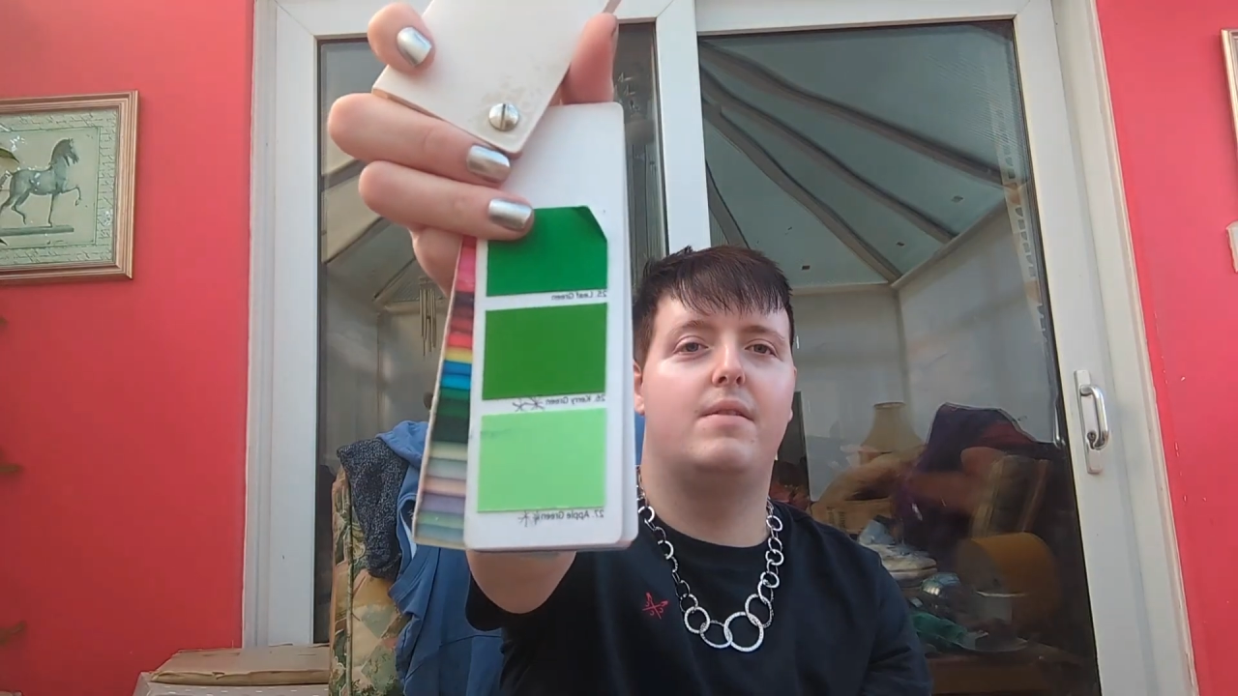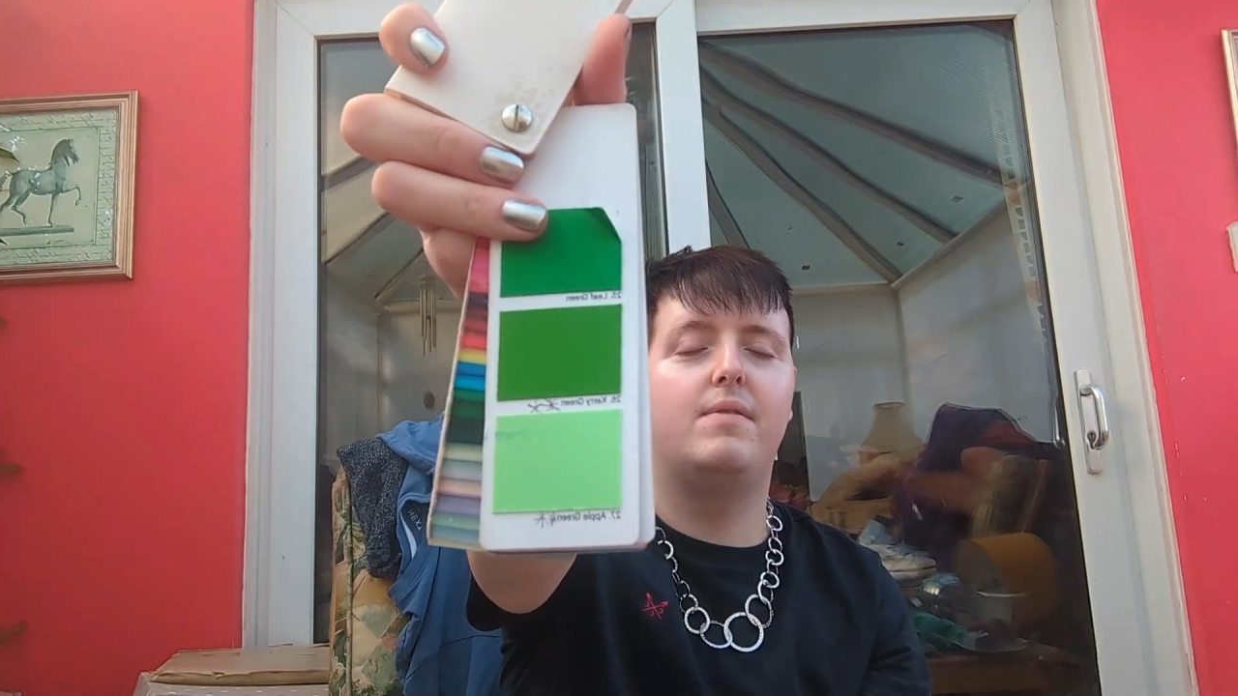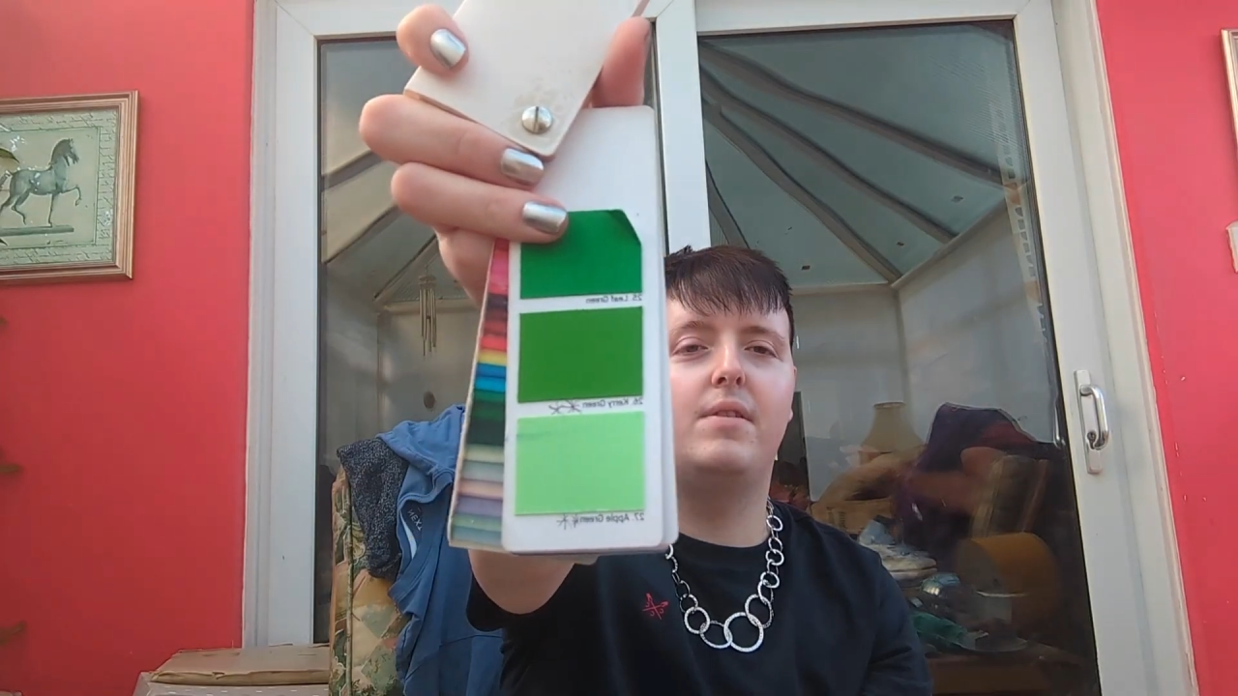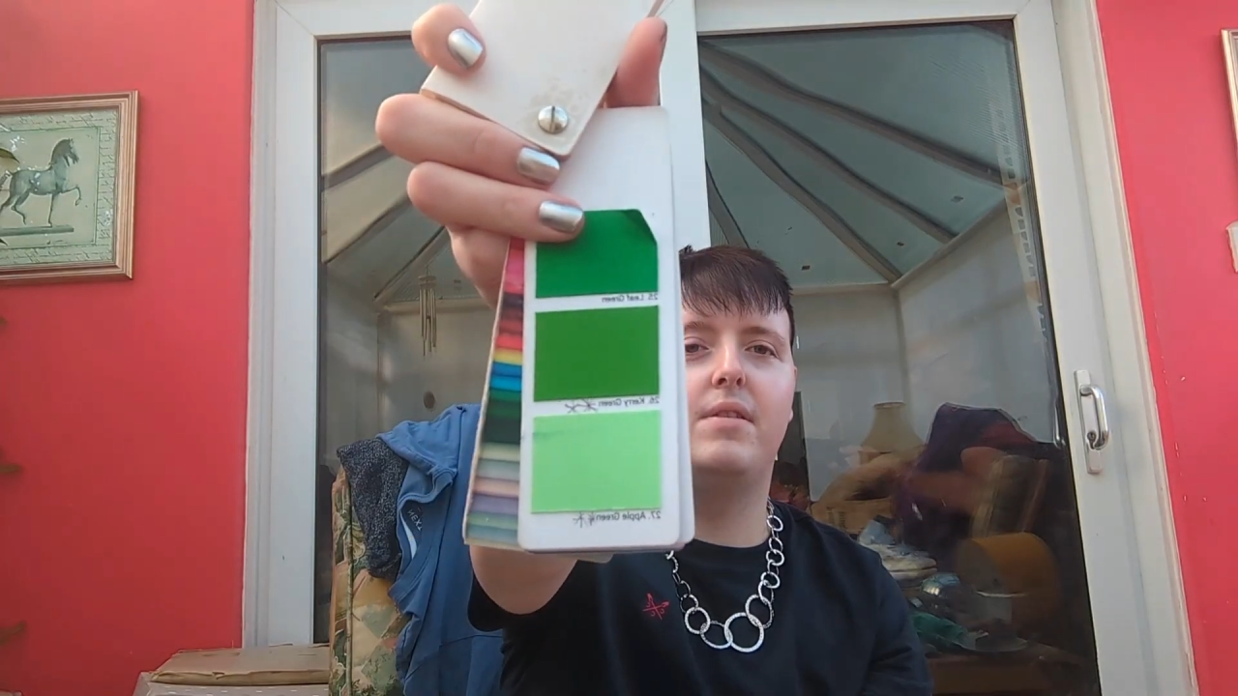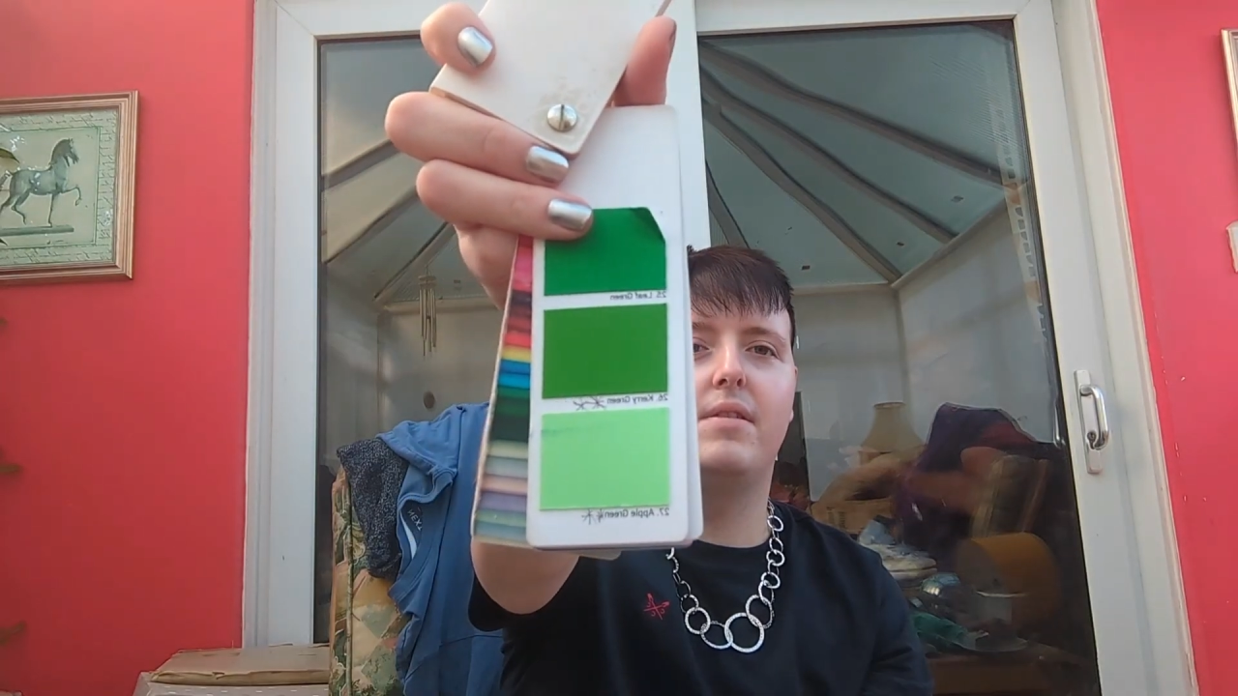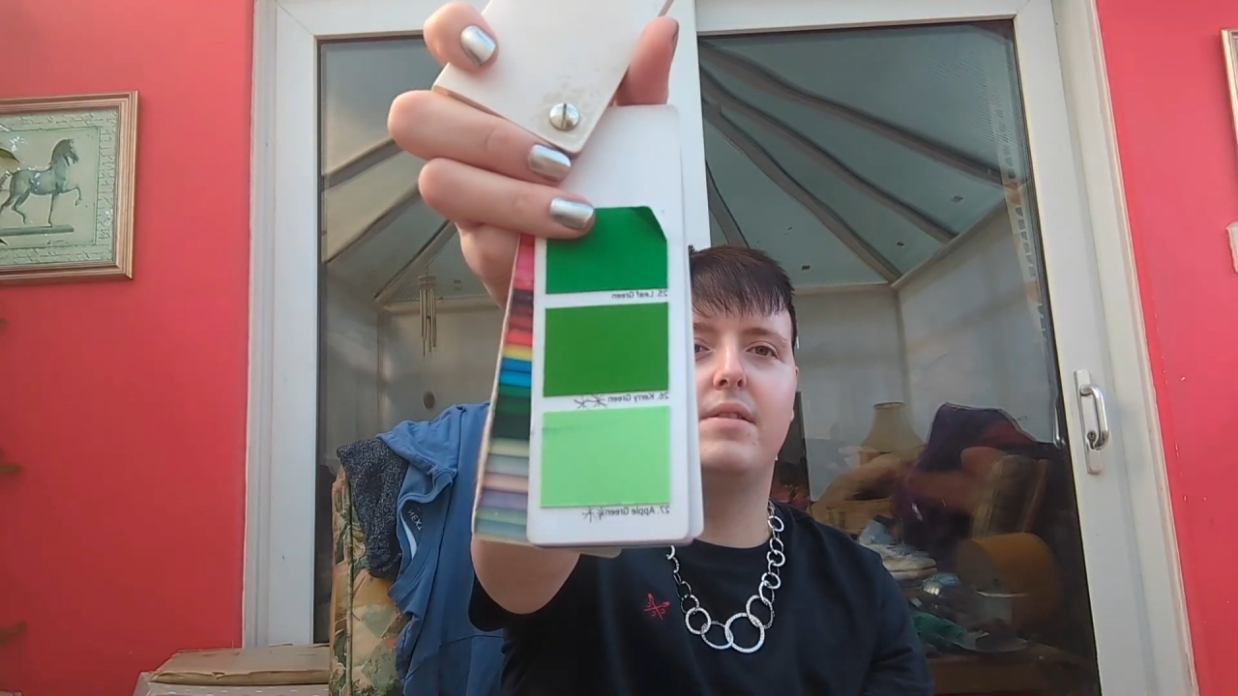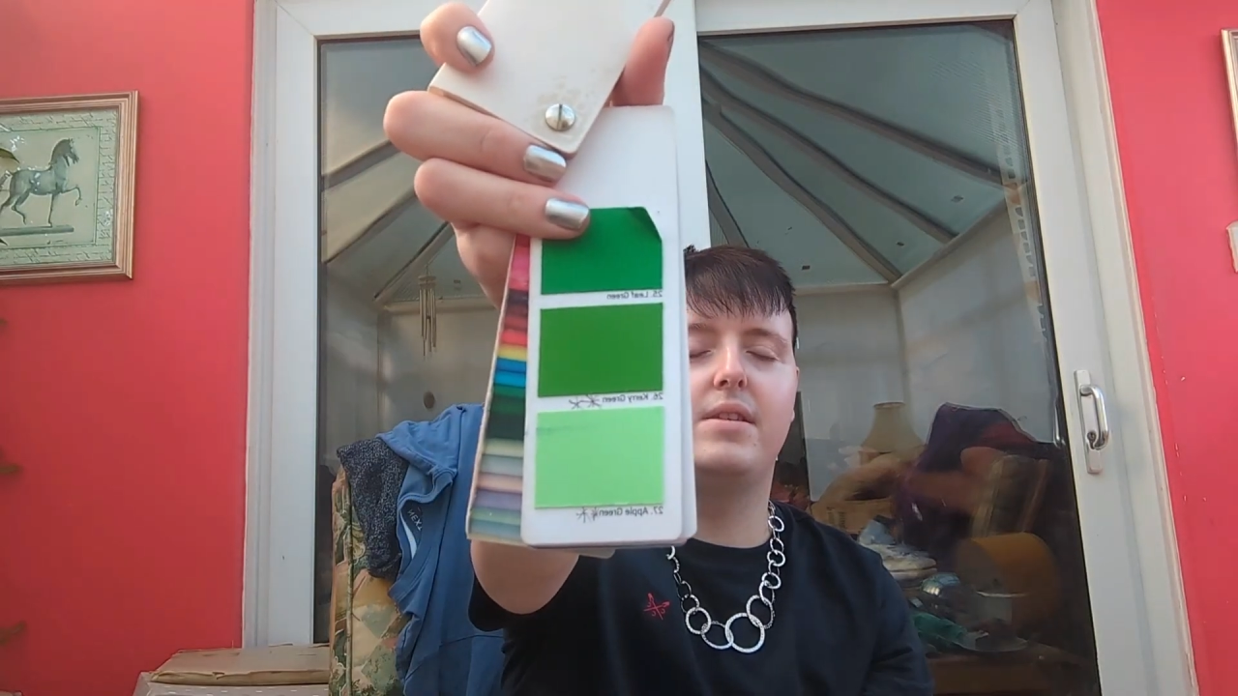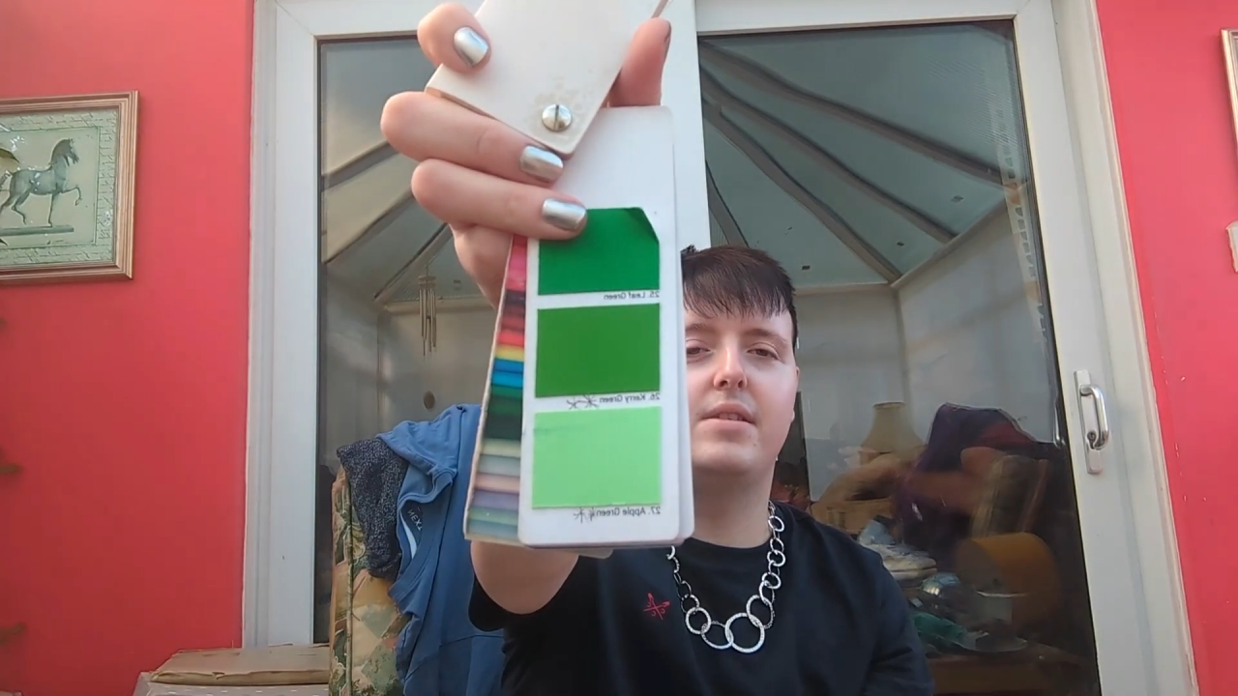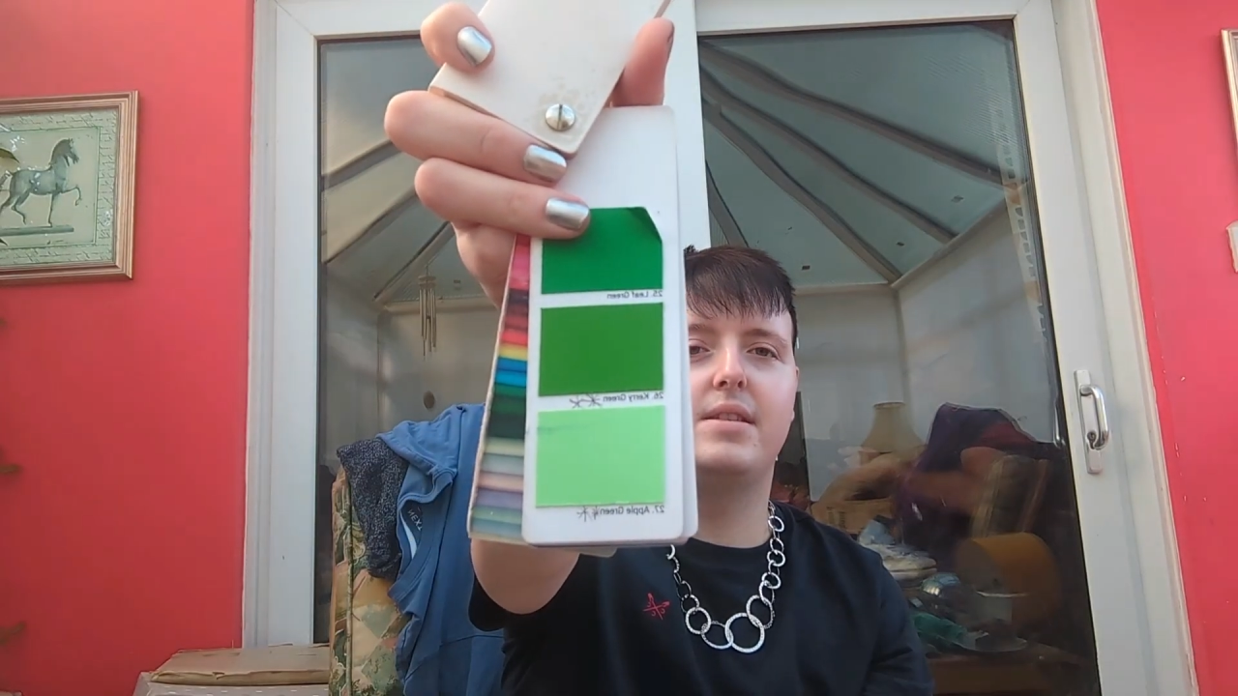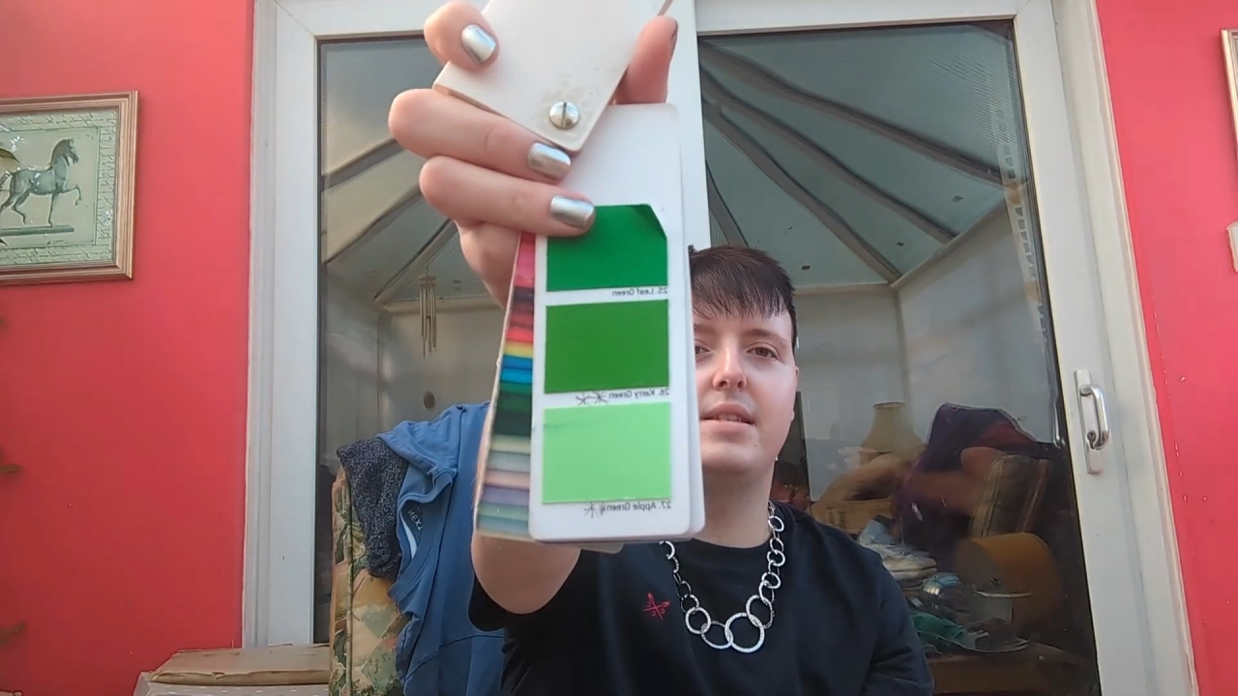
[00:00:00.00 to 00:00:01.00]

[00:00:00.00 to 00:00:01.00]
for the other